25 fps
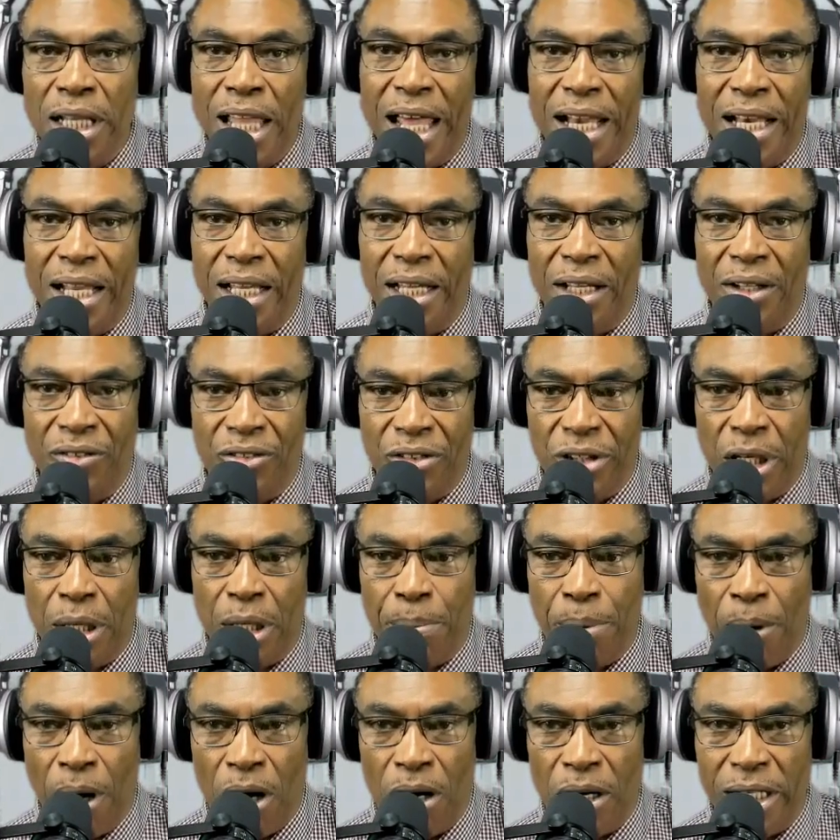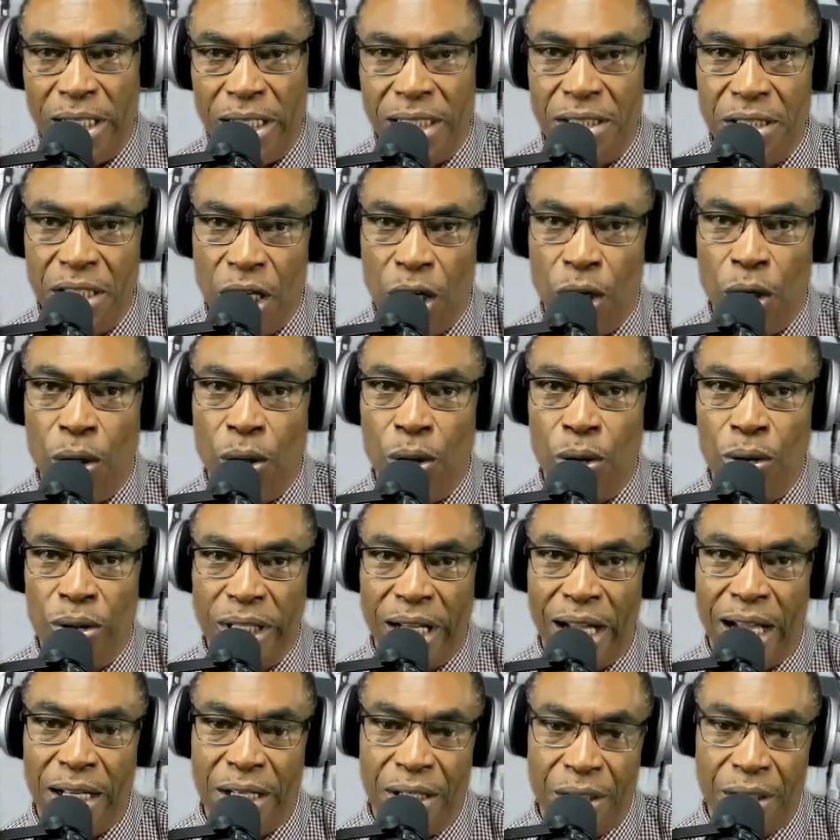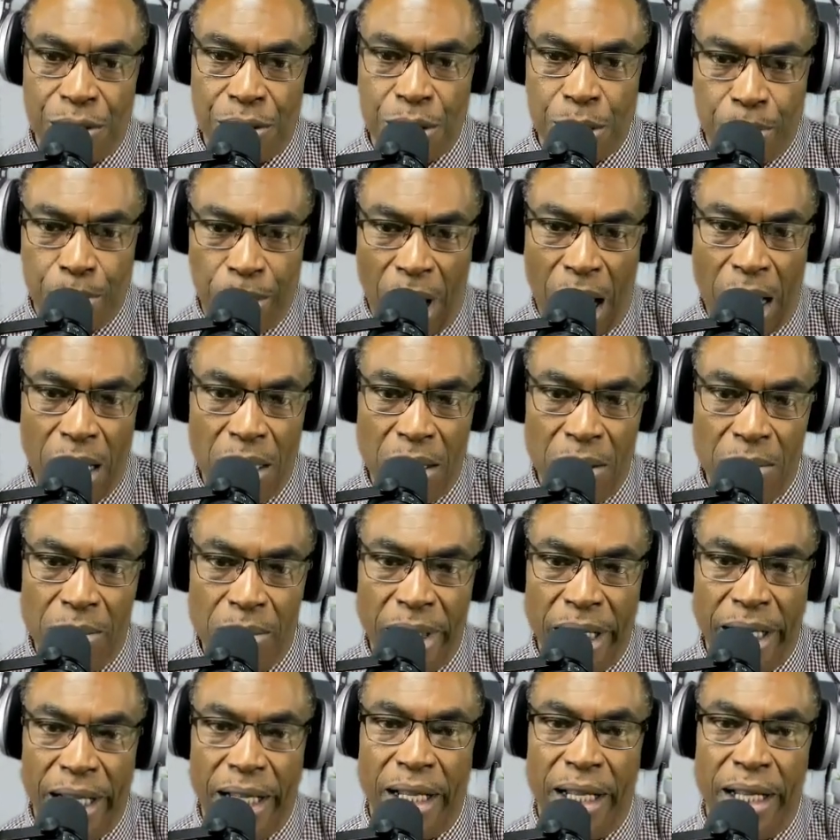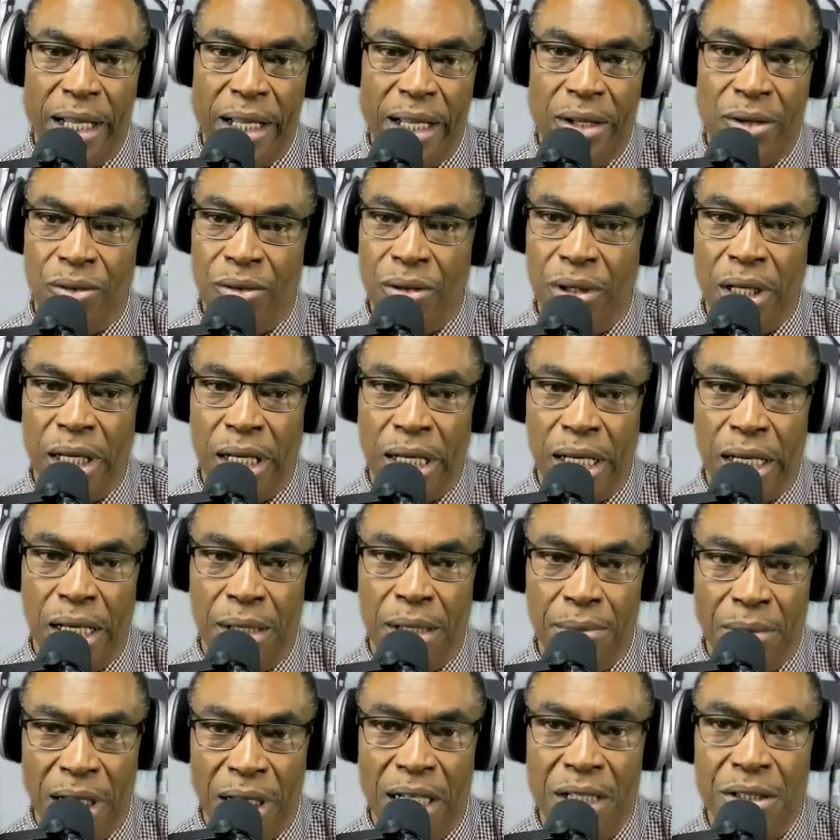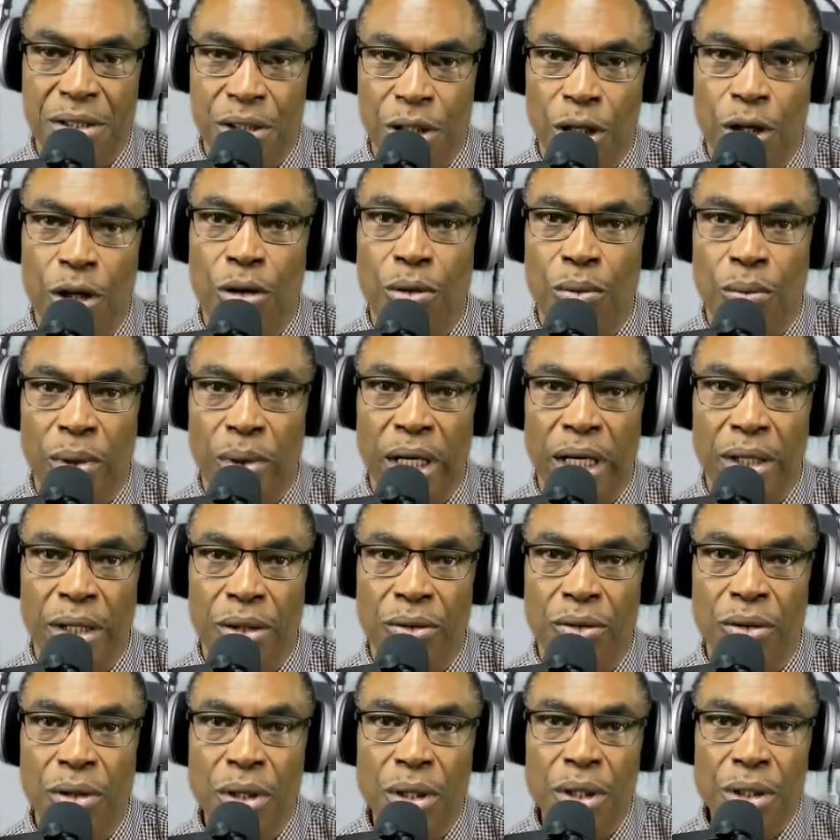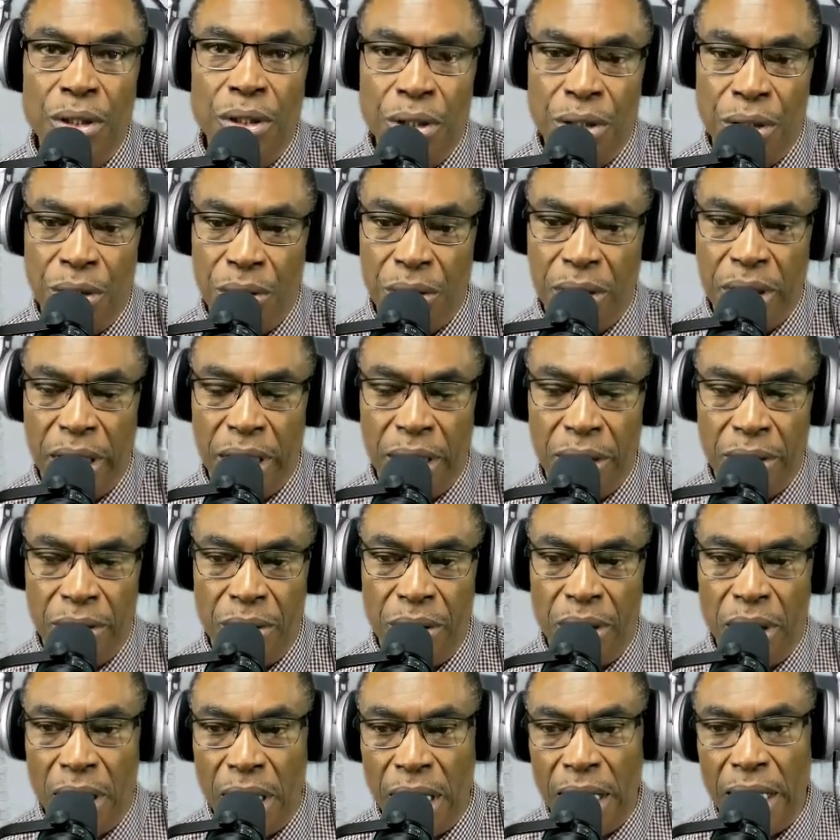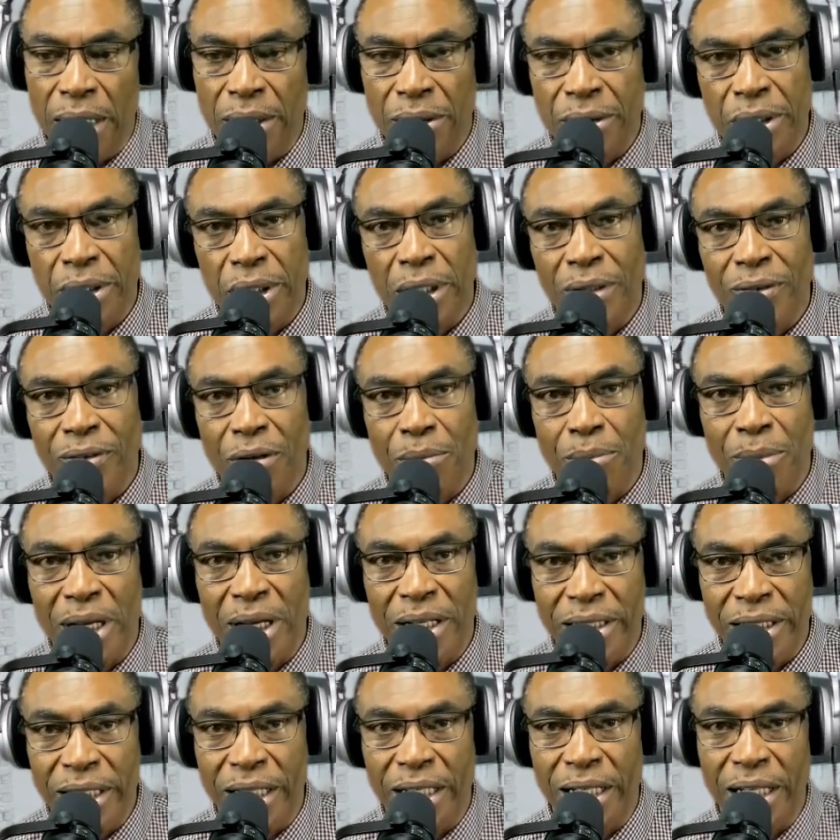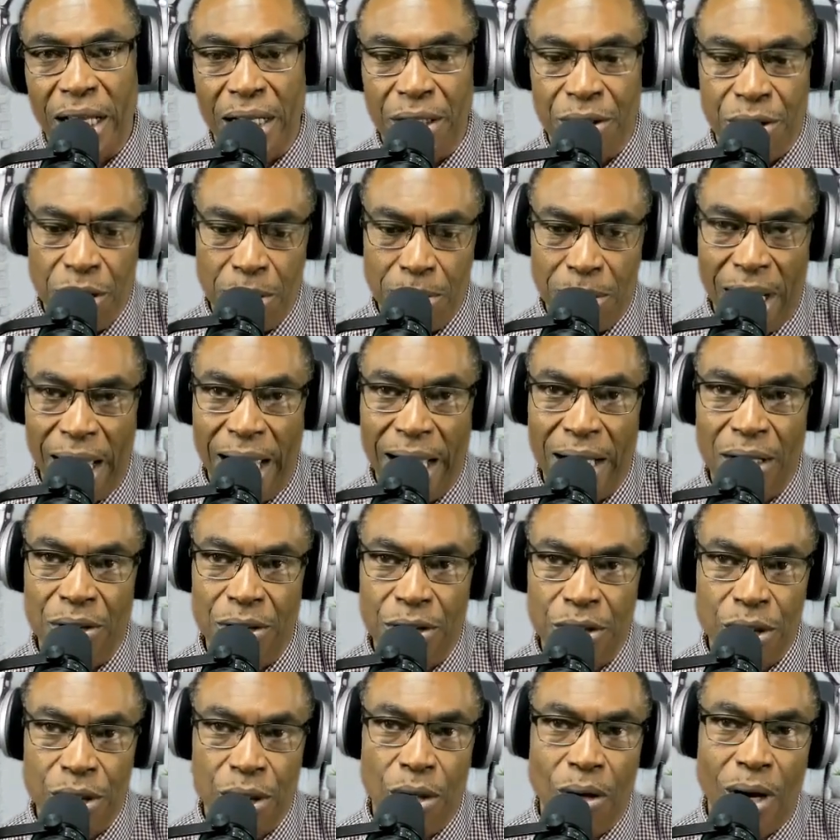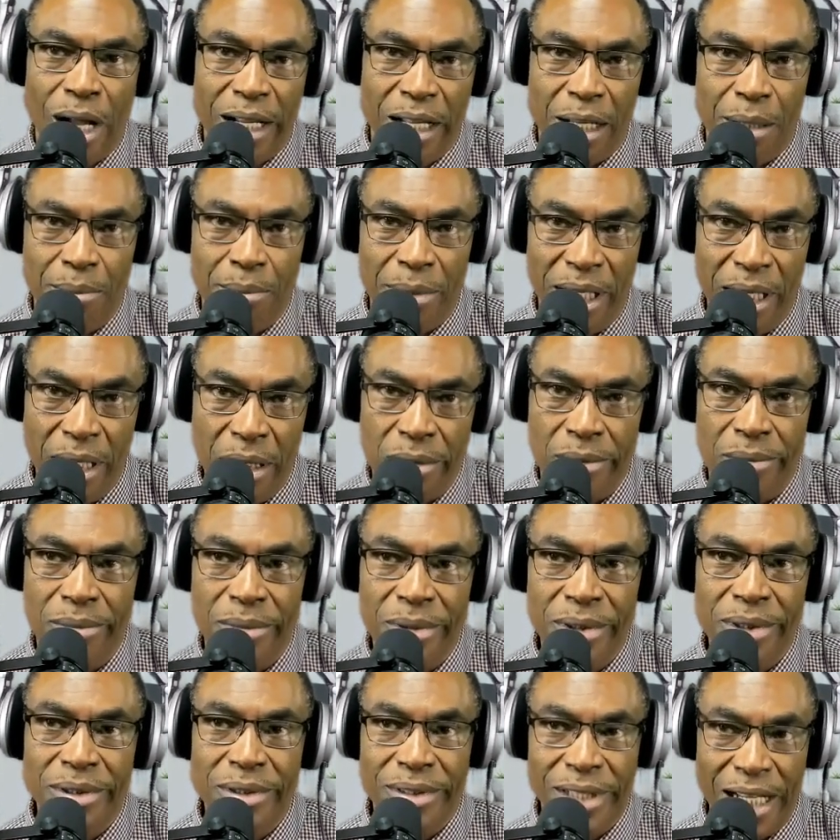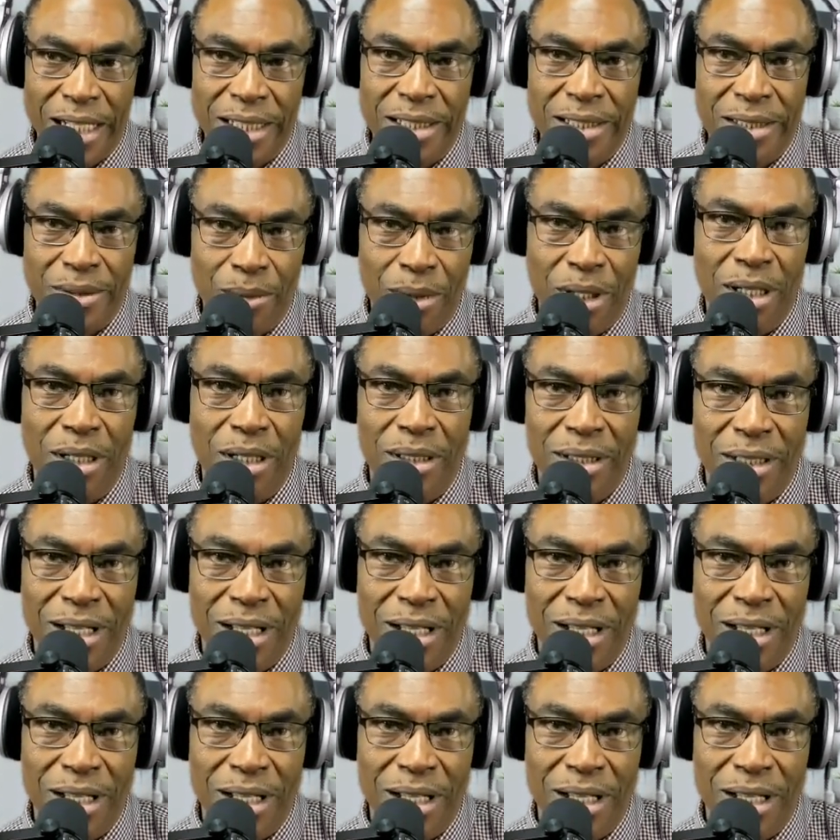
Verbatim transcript: letting the parties know that here's the problem and uh, let us know when you can uh, deliver my deed to my house so I can be home. That's what.